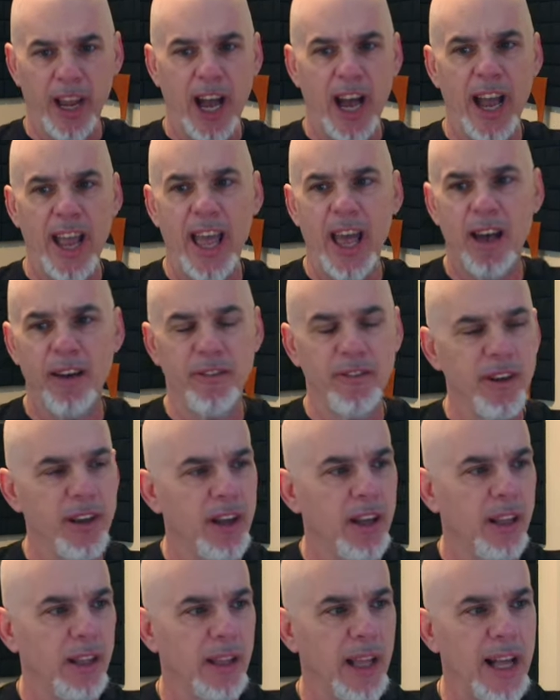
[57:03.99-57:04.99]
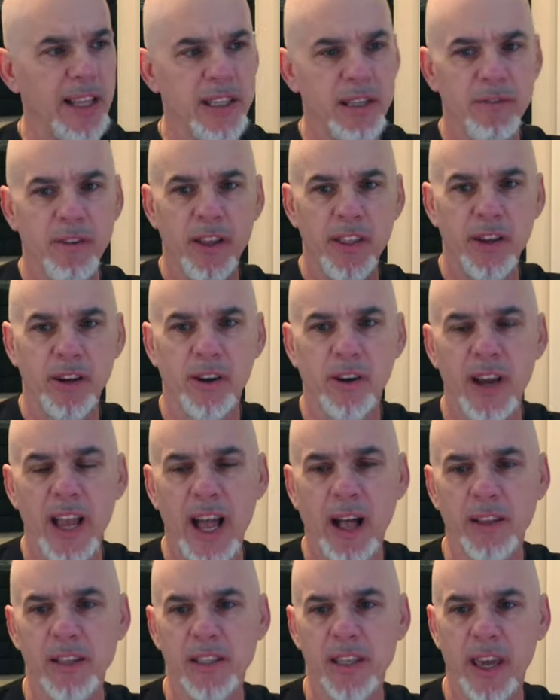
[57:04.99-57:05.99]
I have lots of other
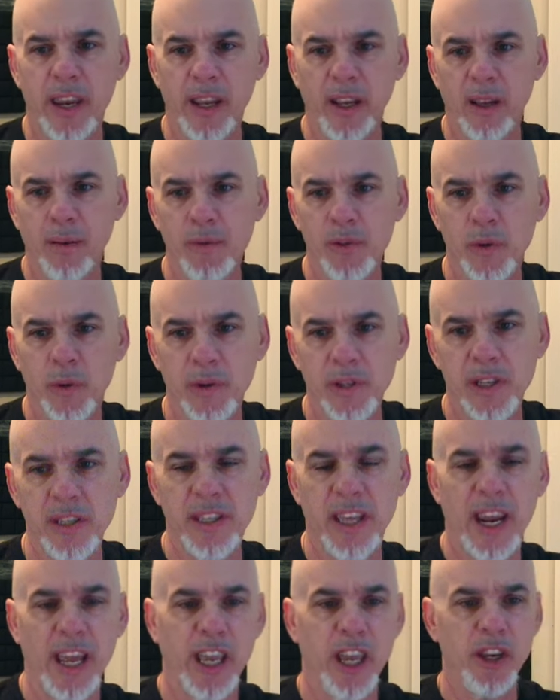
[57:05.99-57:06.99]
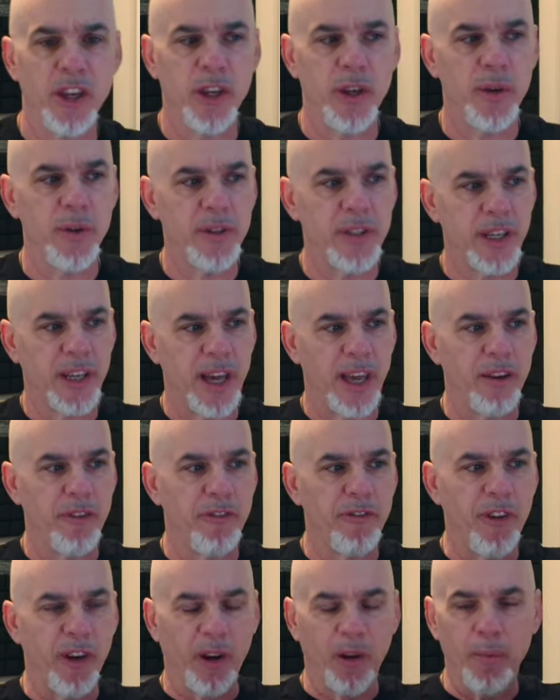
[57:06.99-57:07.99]
outside income sources that I can use to kind of
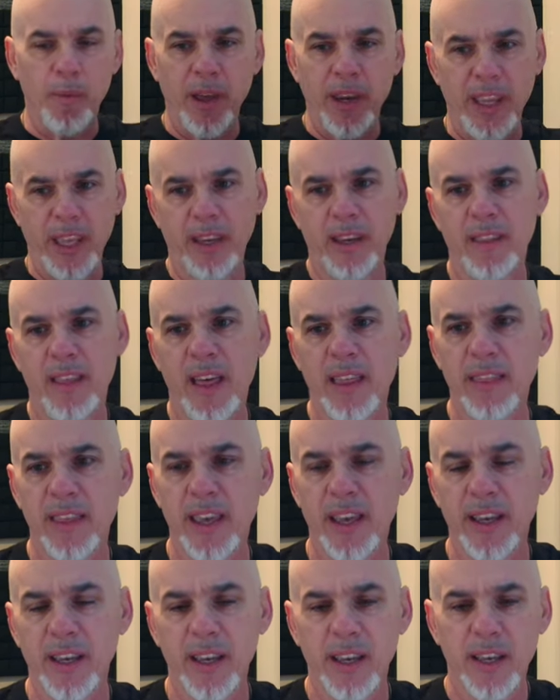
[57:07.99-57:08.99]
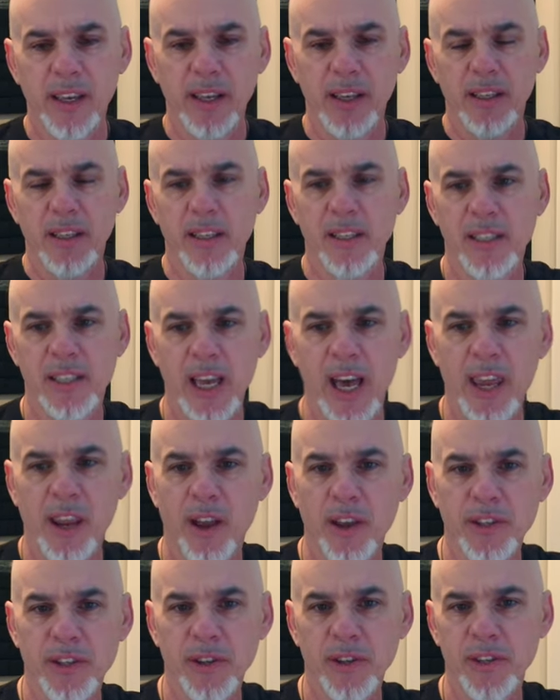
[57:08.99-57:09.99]
funnel money into that thing, side
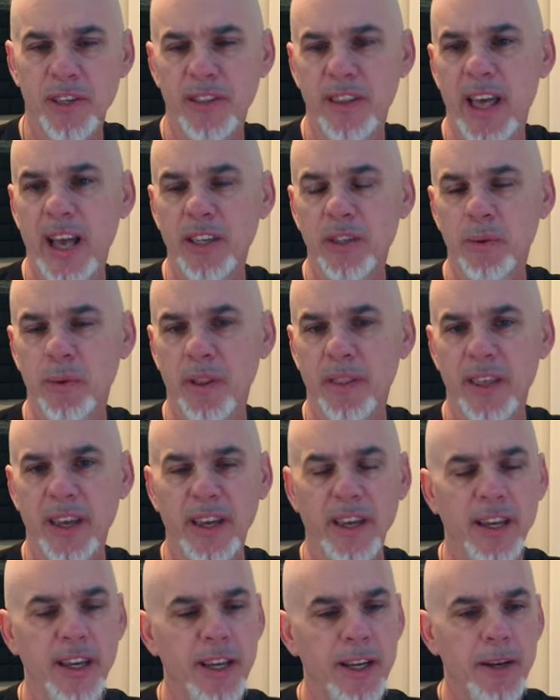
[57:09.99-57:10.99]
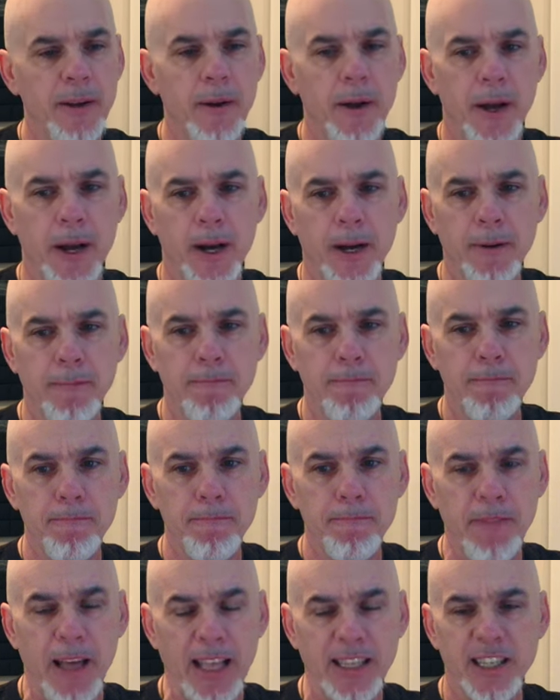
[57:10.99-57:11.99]
hustles and that sort of thing. Um,
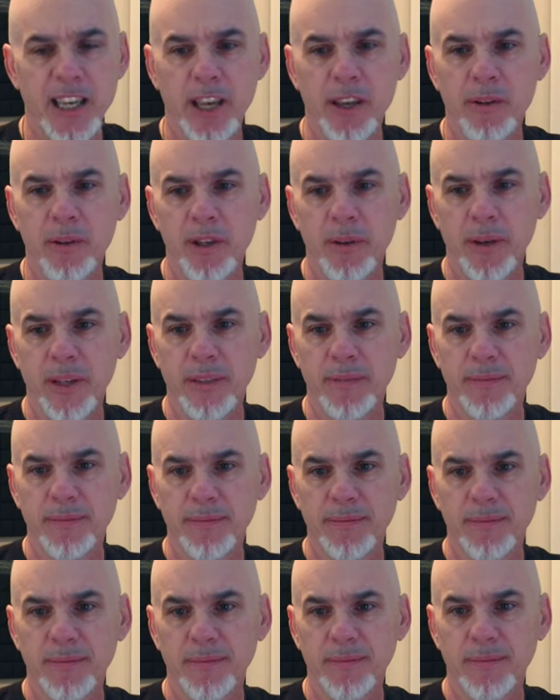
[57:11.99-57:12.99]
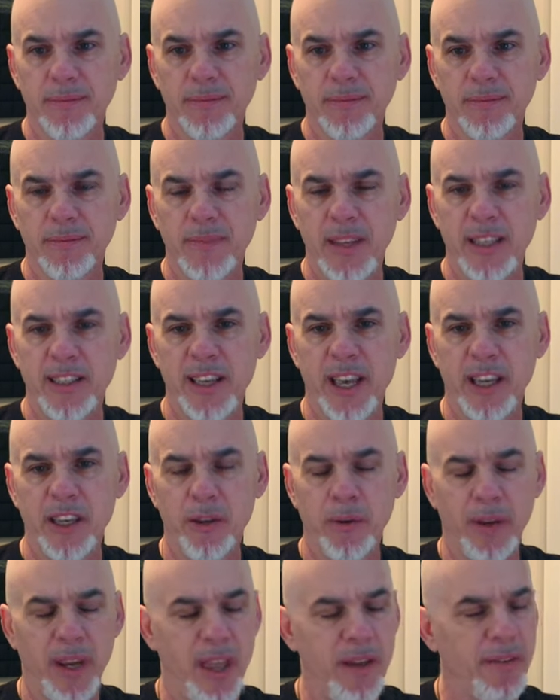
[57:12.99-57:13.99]
that's how you do it. That's how you
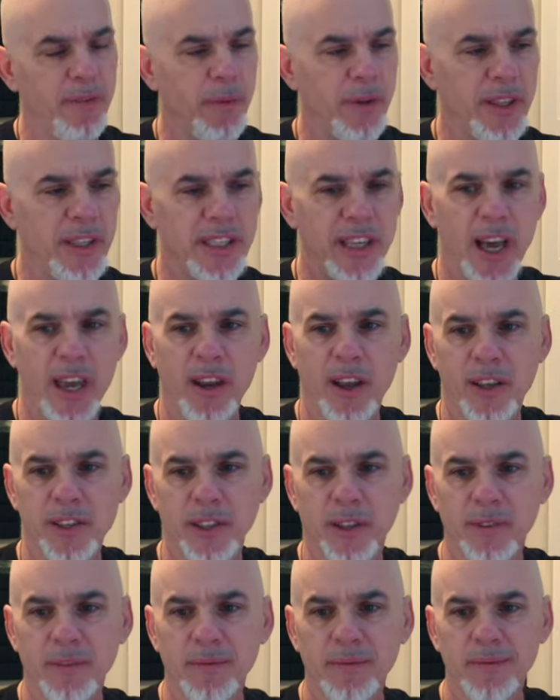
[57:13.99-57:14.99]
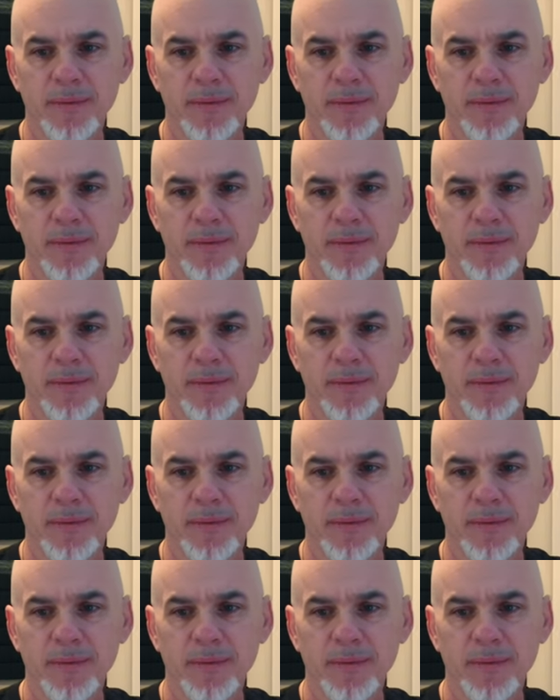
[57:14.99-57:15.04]
do it, even with a side hustle.